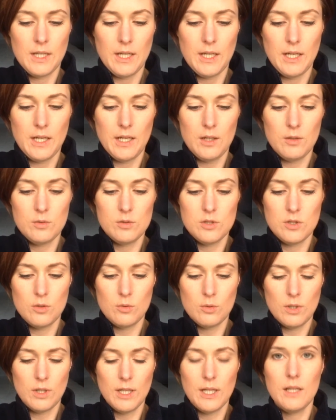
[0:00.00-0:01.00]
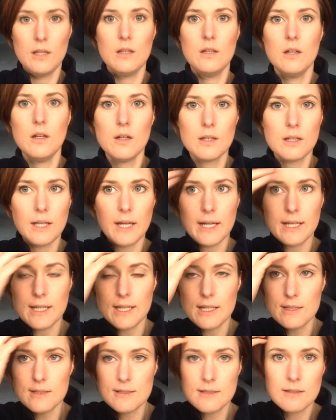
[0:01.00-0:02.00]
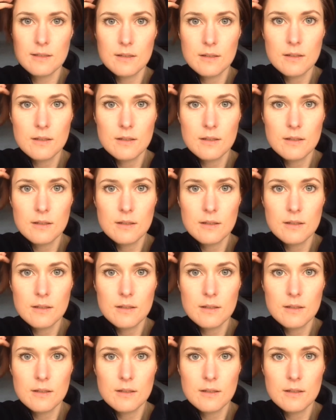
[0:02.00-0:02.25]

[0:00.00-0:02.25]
How do I look, ladies?